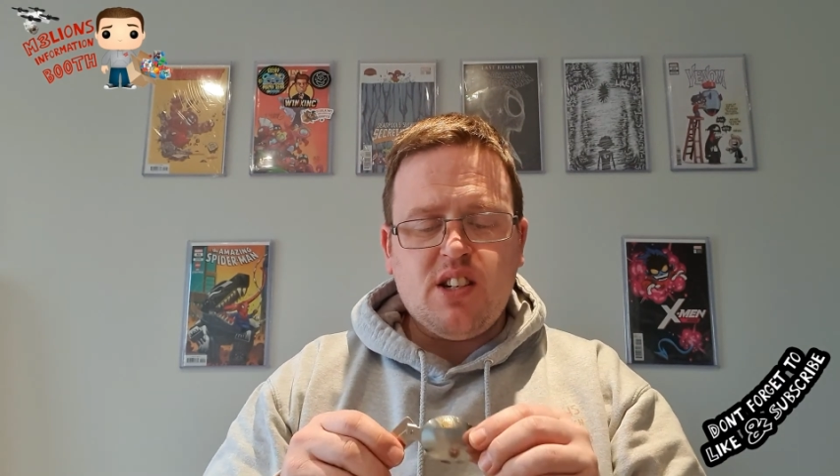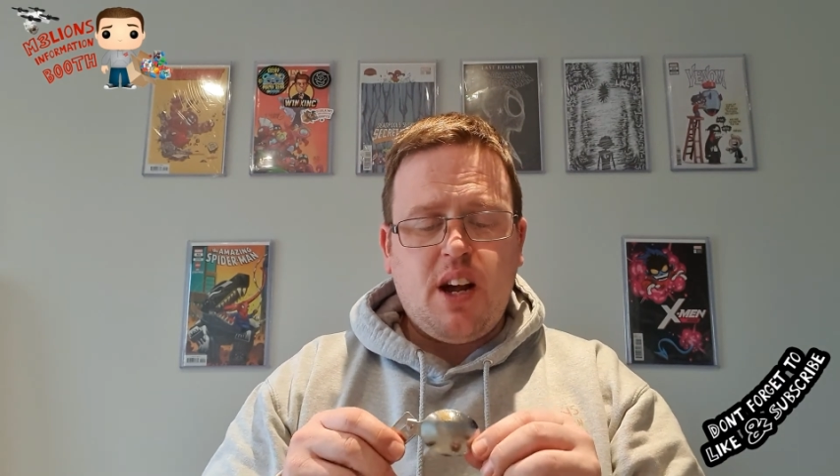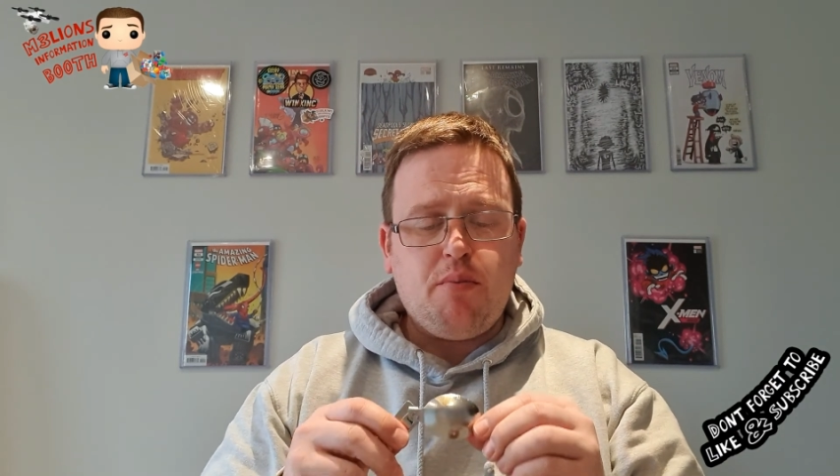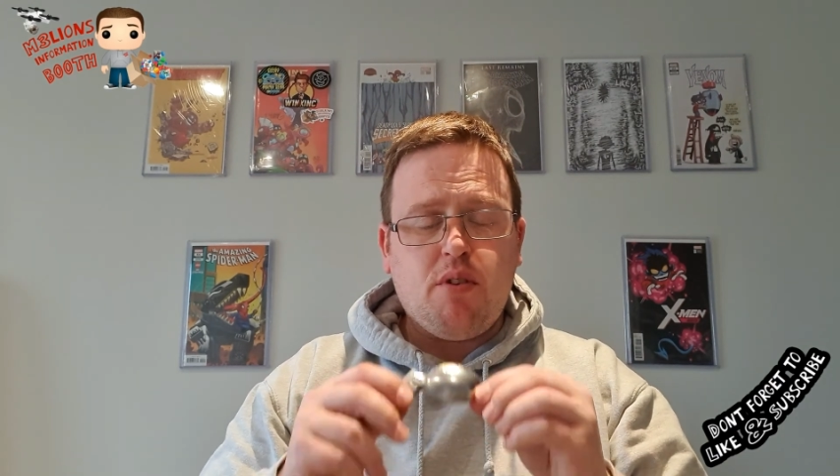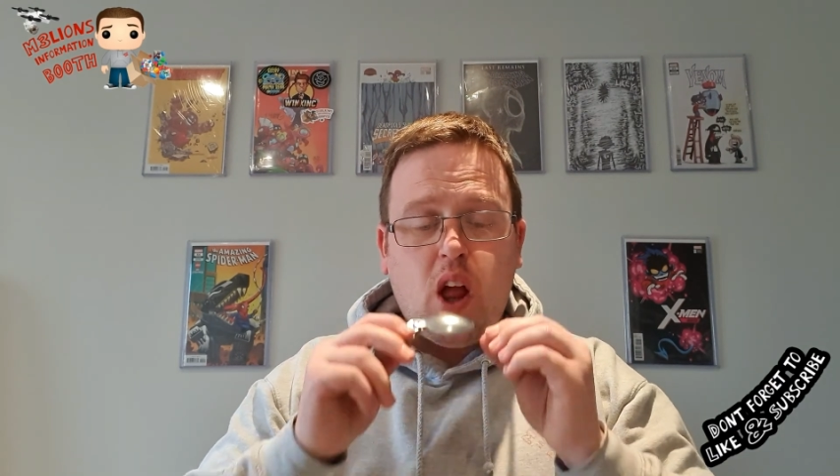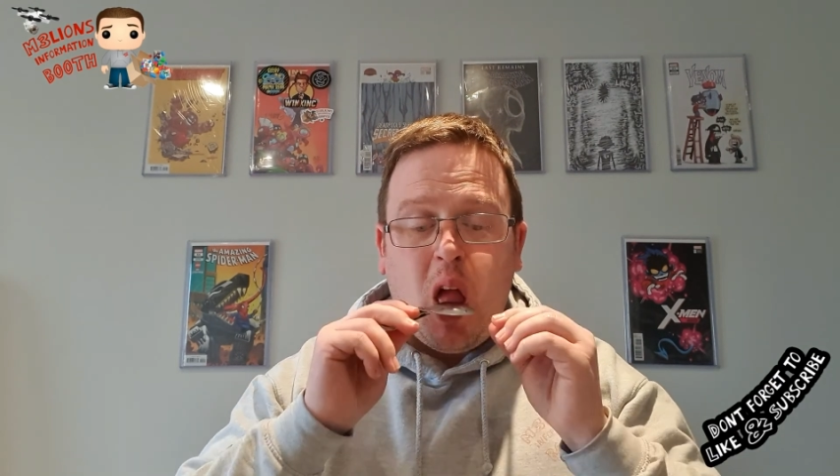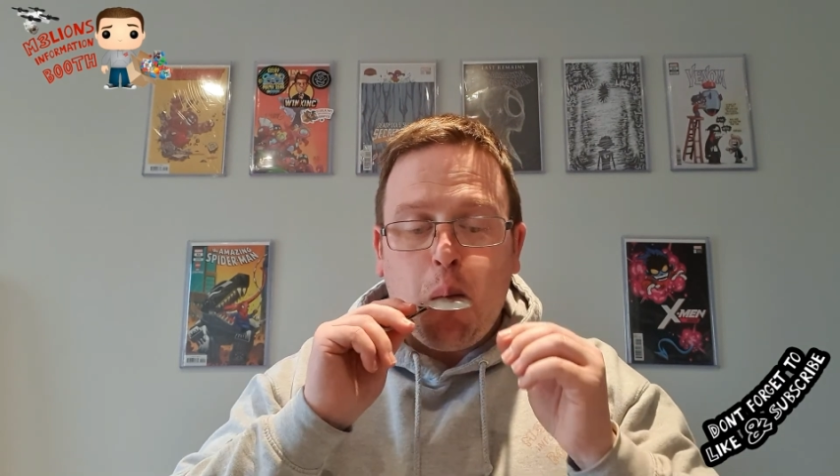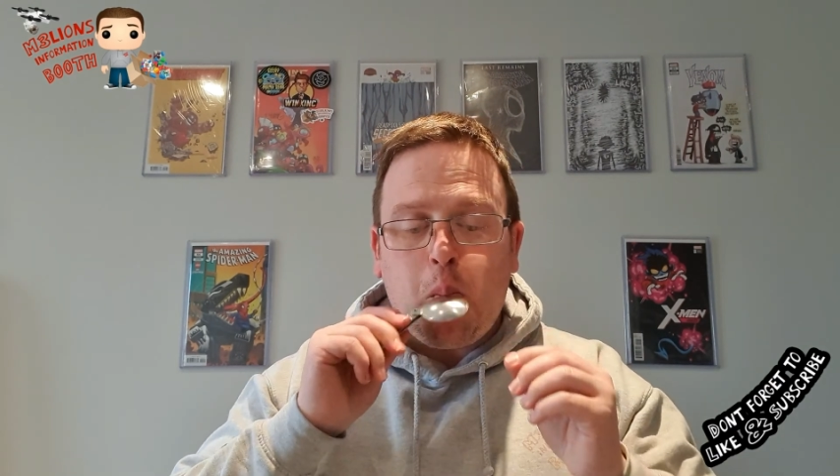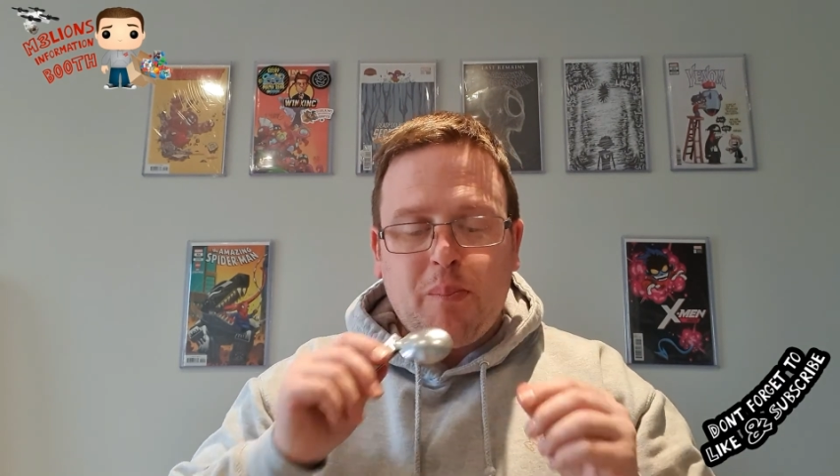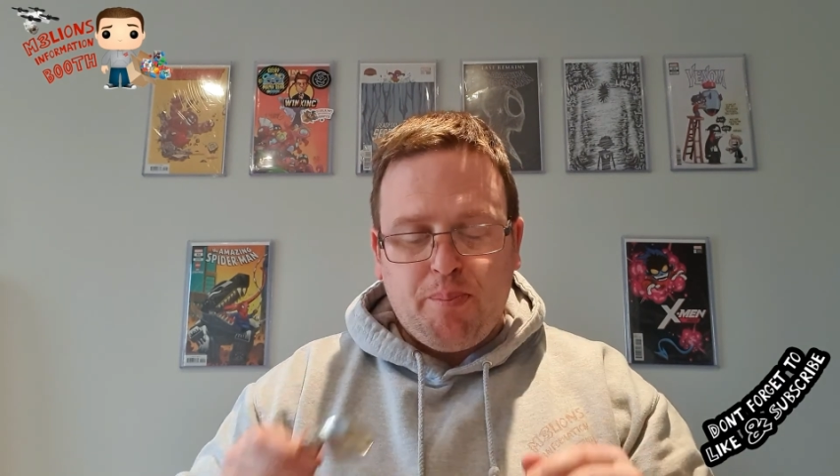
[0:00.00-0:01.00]
kept
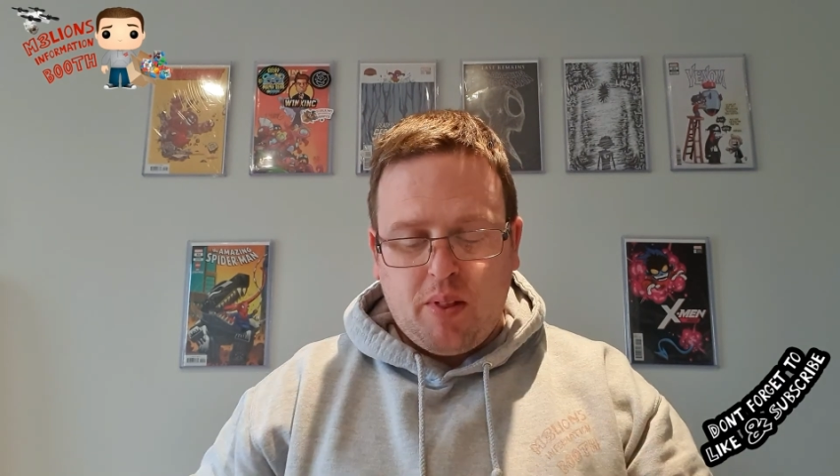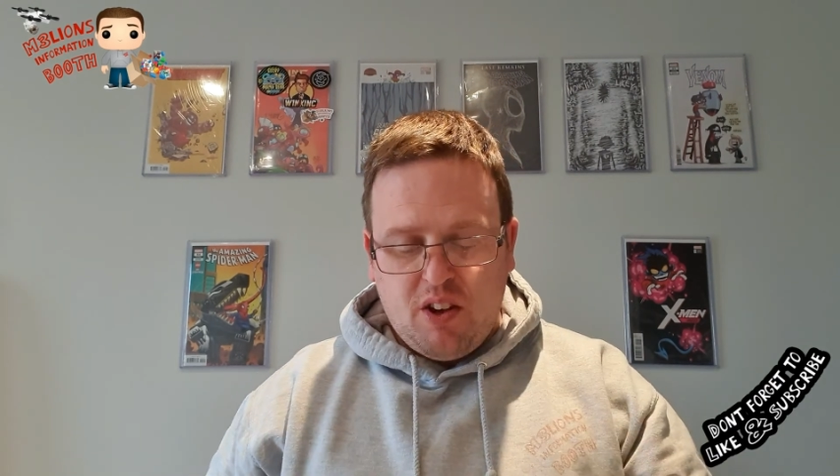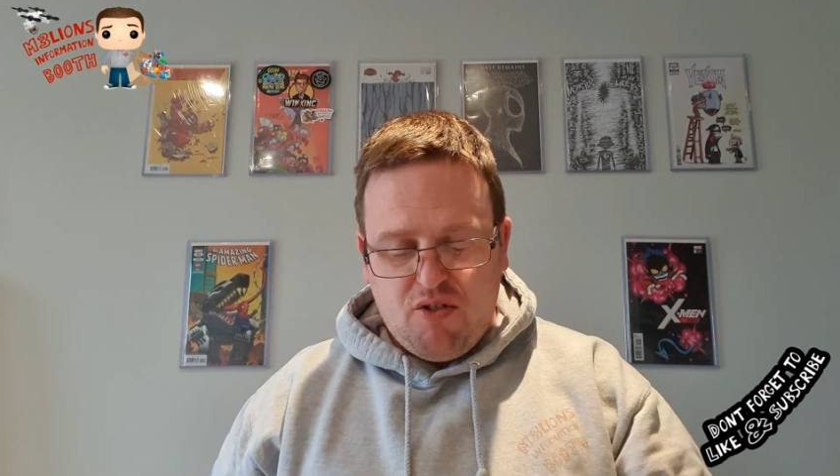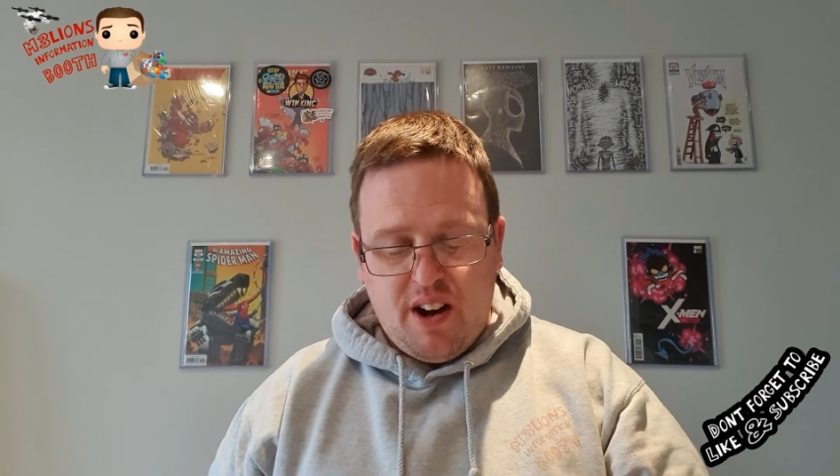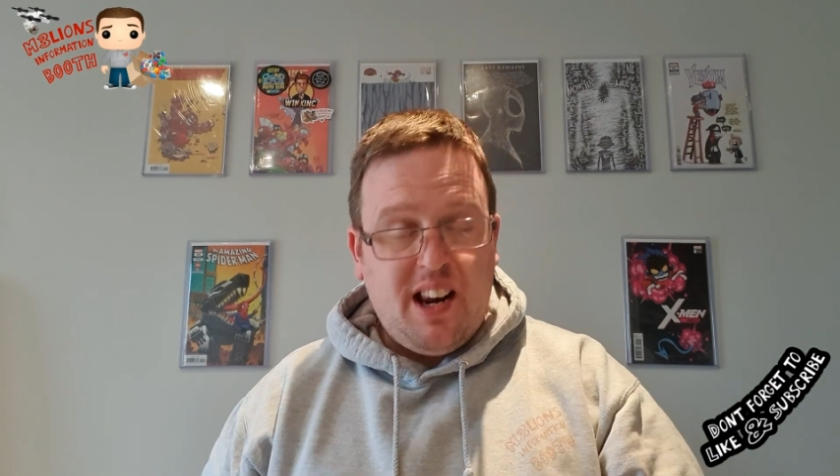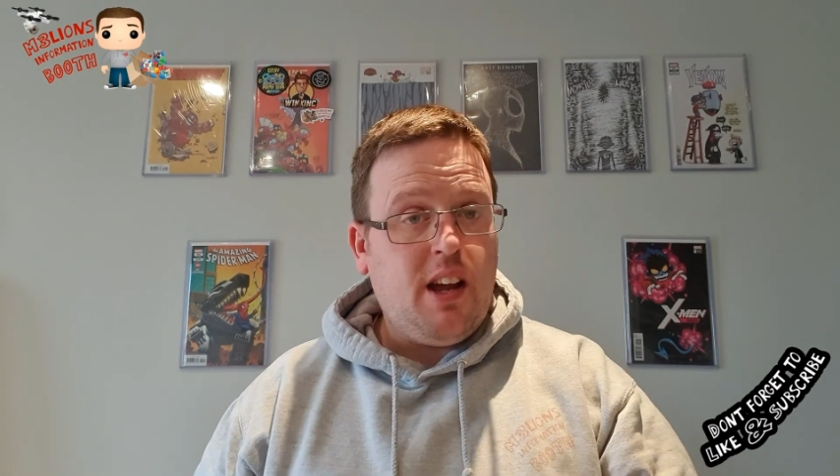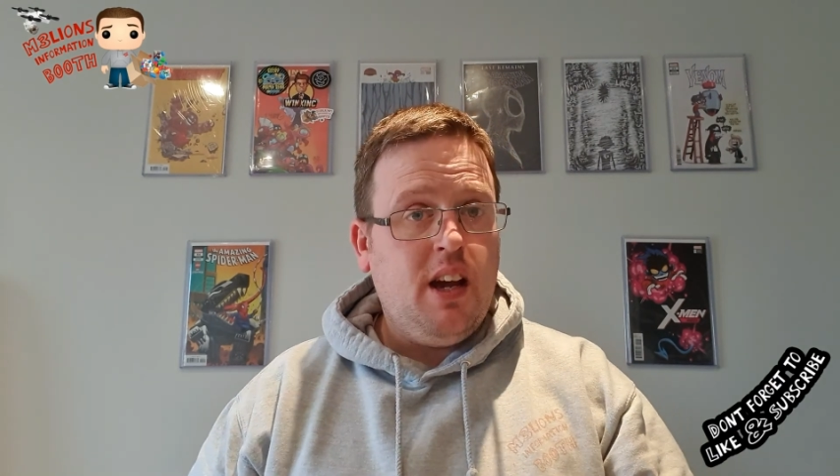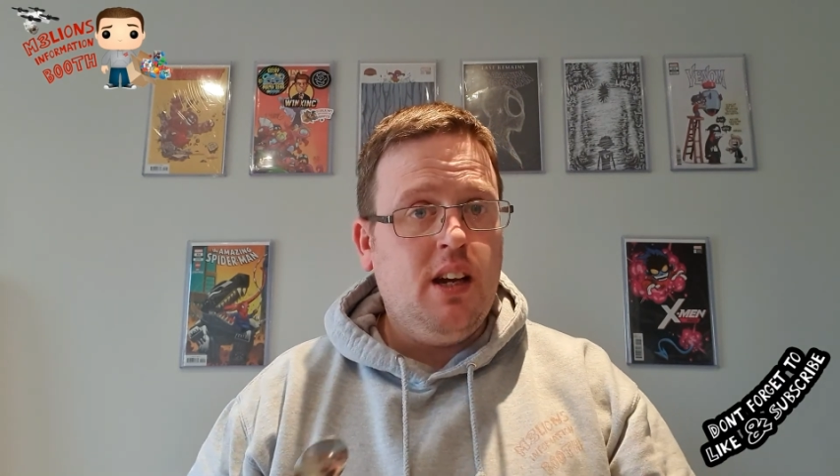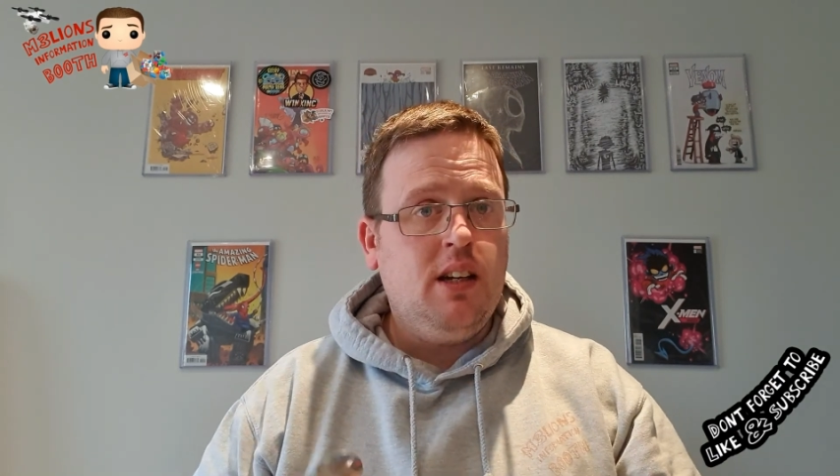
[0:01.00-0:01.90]
really